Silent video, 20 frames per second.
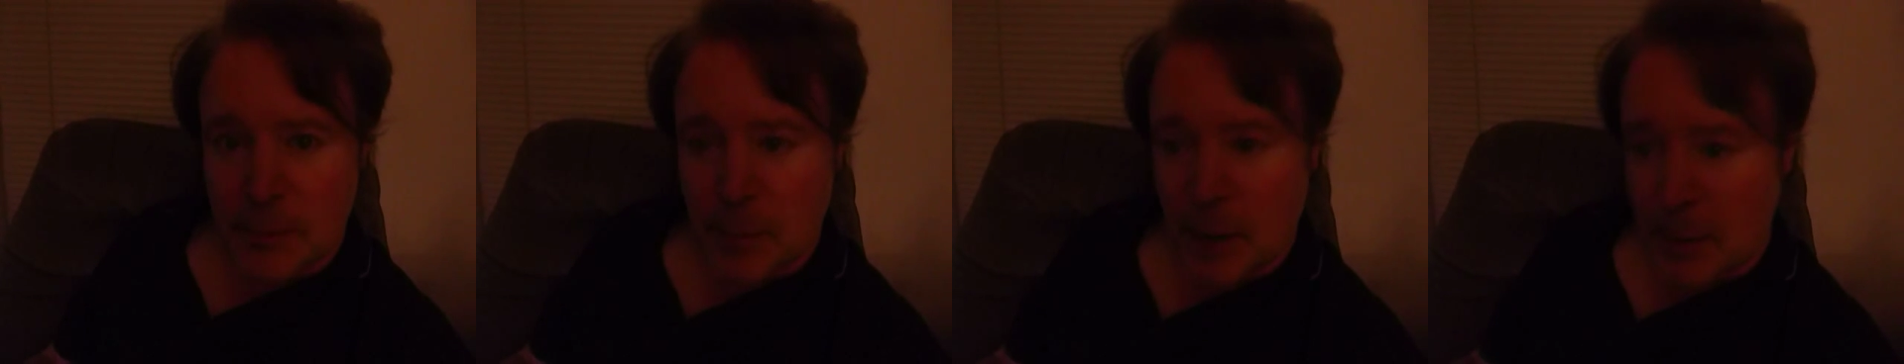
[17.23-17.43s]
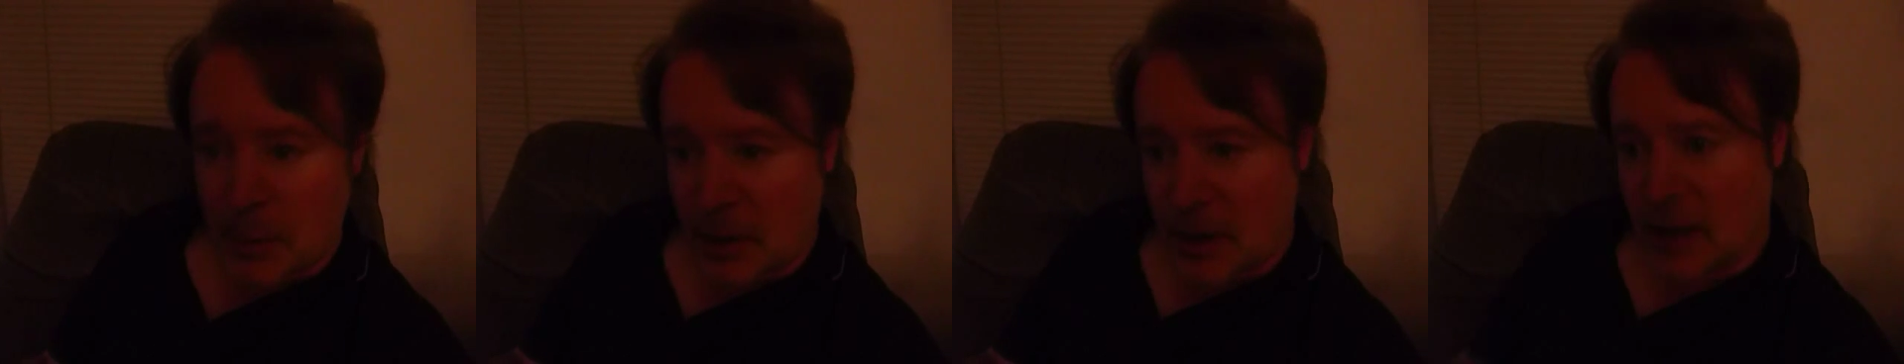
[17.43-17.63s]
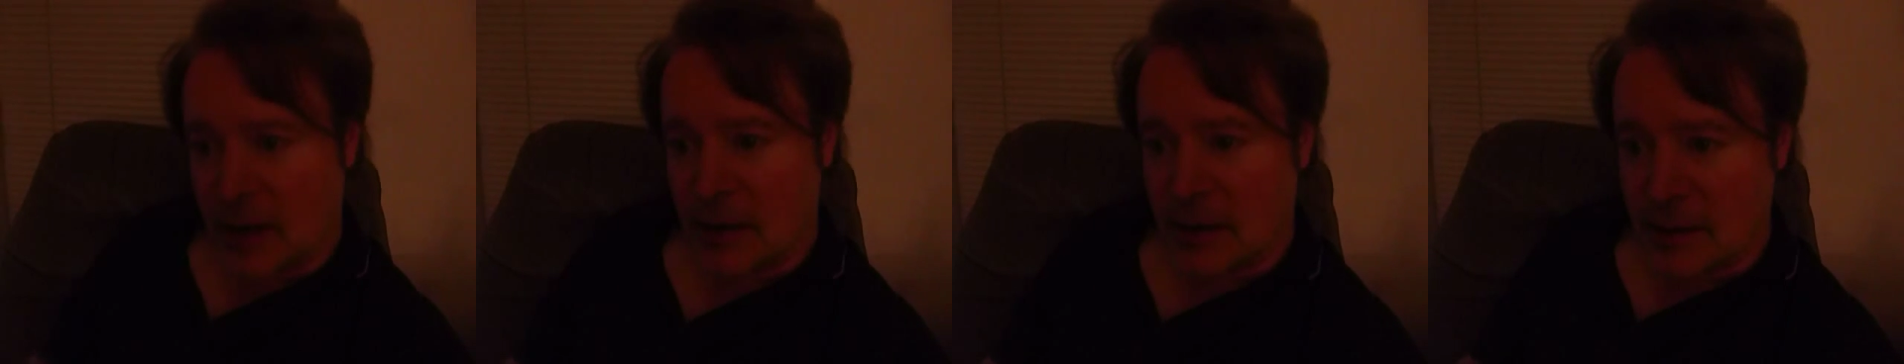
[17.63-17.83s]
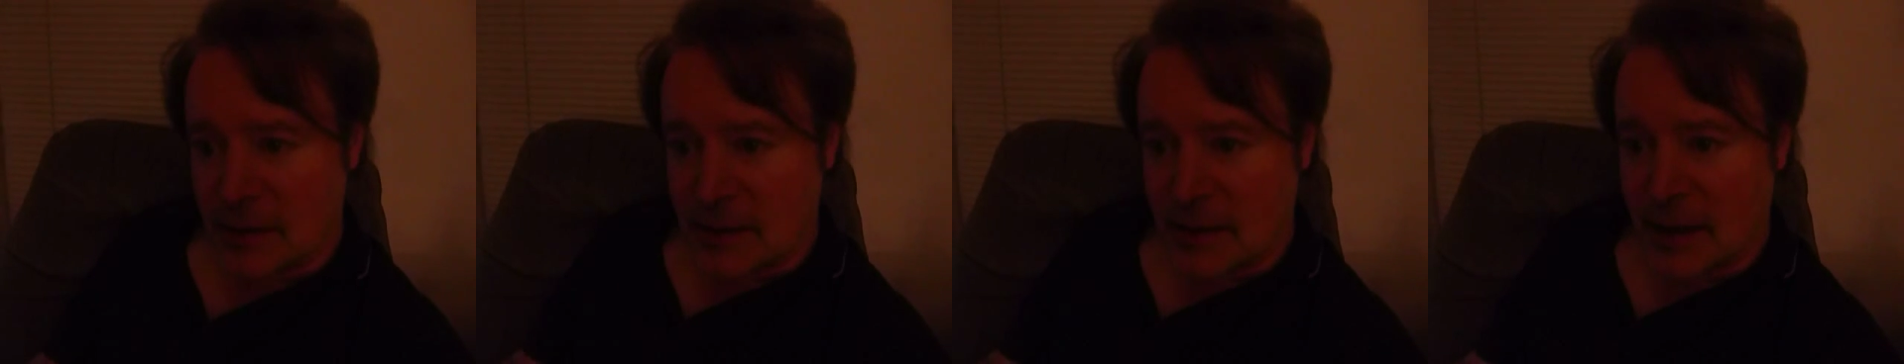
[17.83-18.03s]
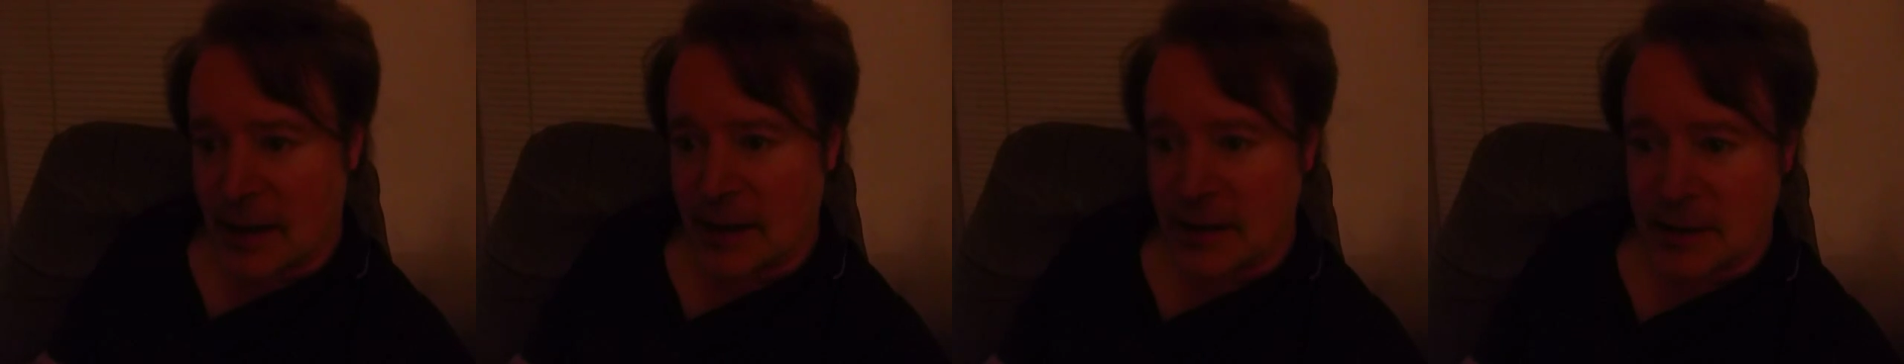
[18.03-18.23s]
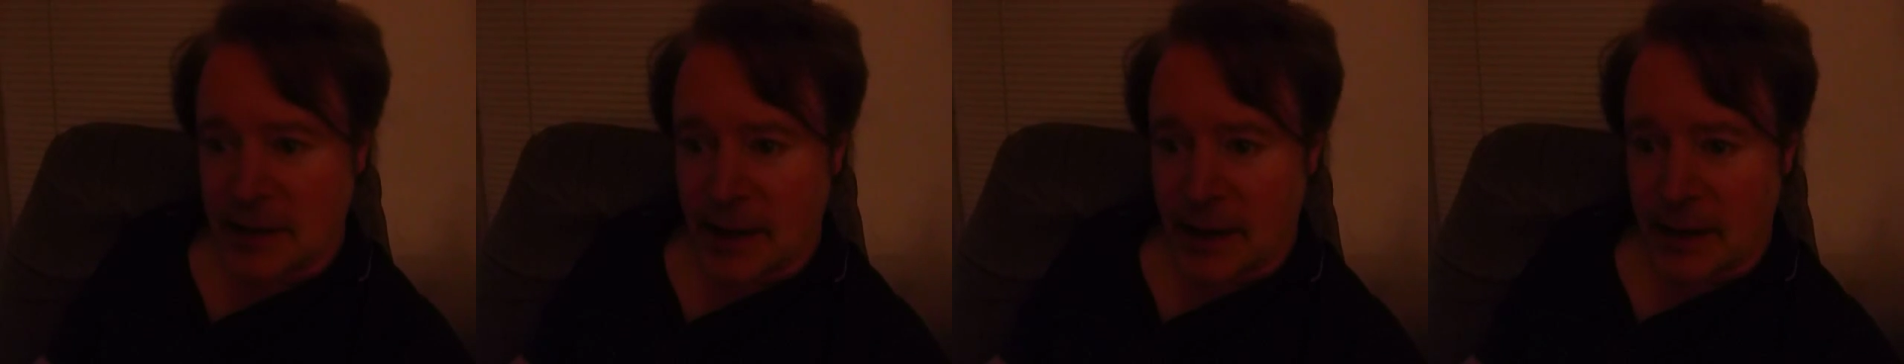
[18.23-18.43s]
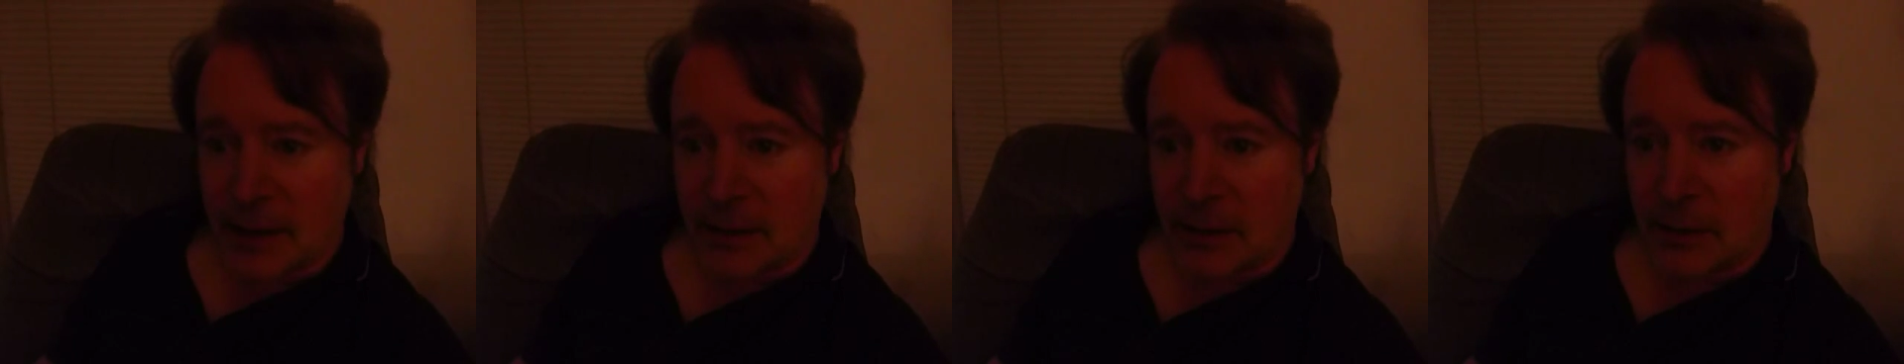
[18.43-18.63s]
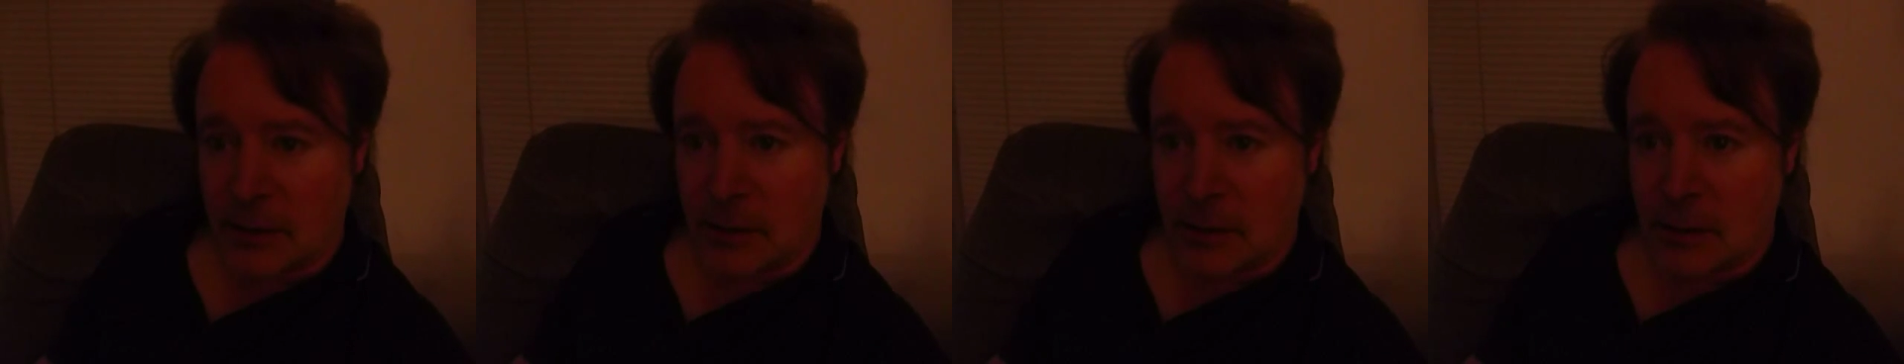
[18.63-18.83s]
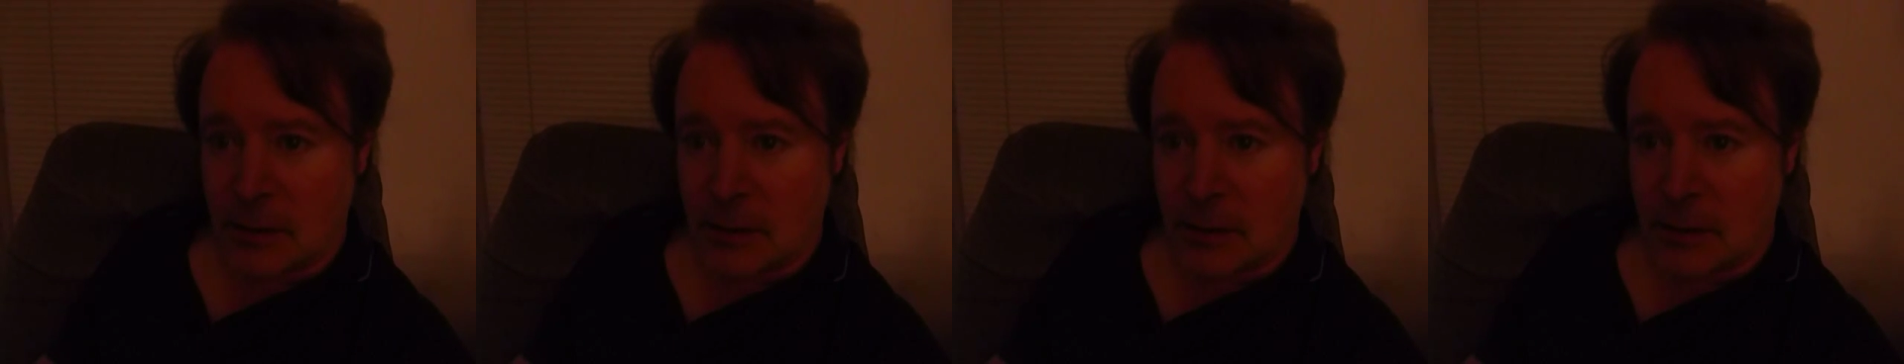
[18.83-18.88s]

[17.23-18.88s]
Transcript: by putting his legs together,